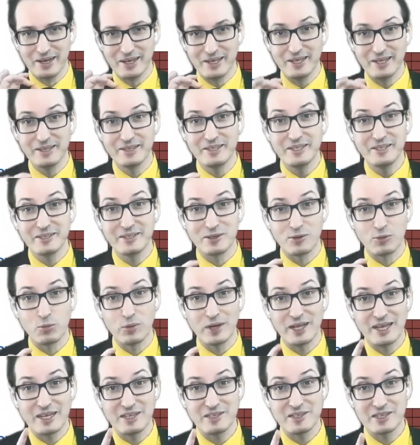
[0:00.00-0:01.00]
Indeed,
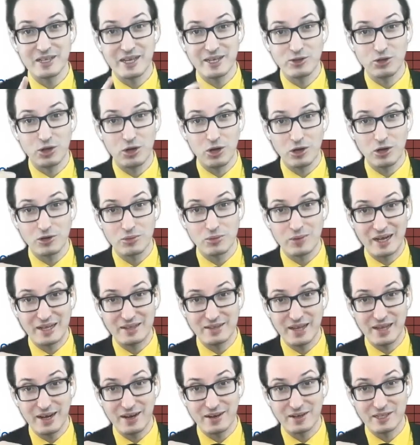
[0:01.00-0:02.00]
when I say the lock right
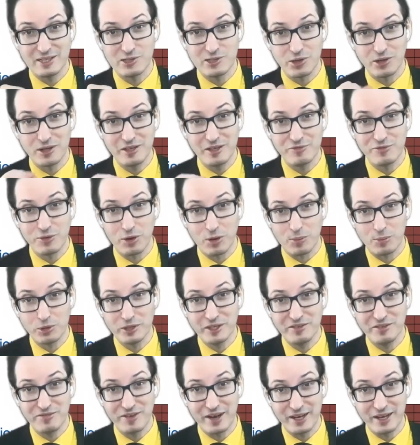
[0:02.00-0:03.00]
there, it's only for
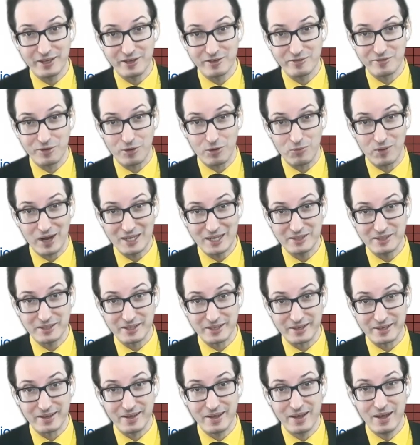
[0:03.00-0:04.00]
modifying, for writing,
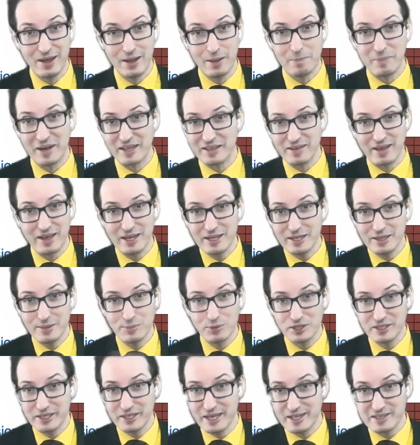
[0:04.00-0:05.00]
but
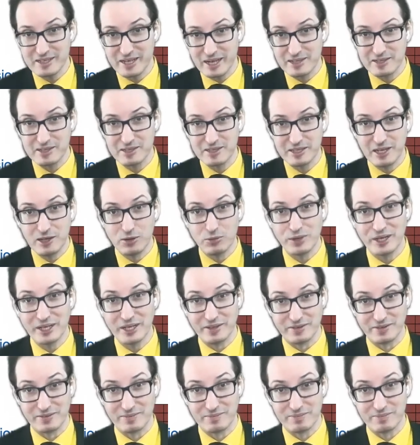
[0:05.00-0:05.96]
anybody else can still read.